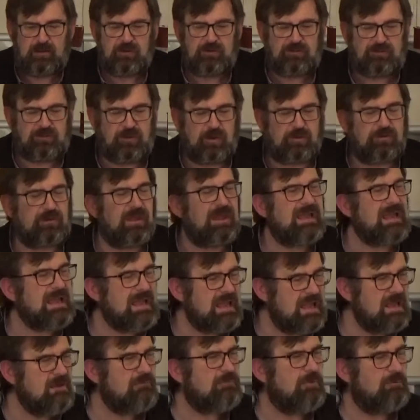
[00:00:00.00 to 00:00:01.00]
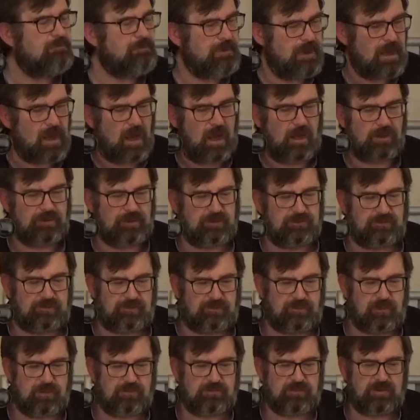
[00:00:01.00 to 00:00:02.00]
so that he would be honoured
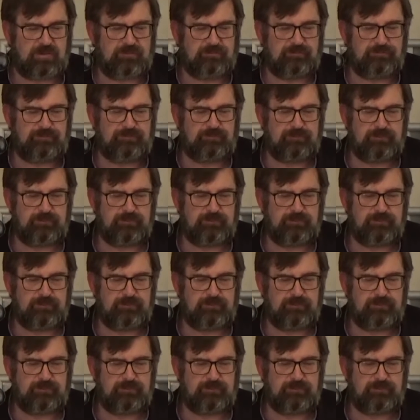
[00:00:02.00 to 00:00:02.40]
through them.